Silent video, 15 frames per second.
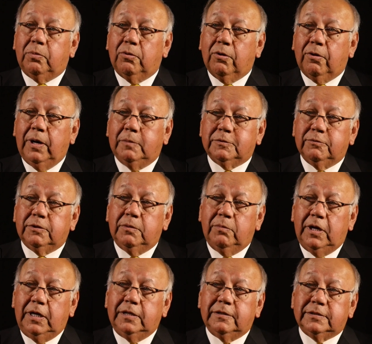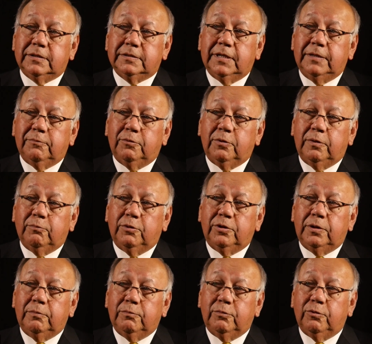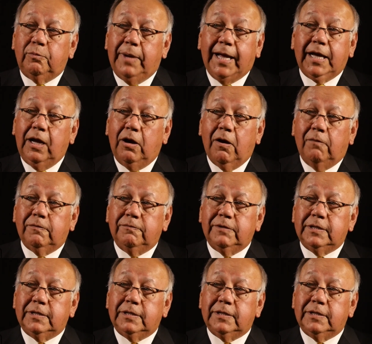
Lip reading: programs with the money that we're making off of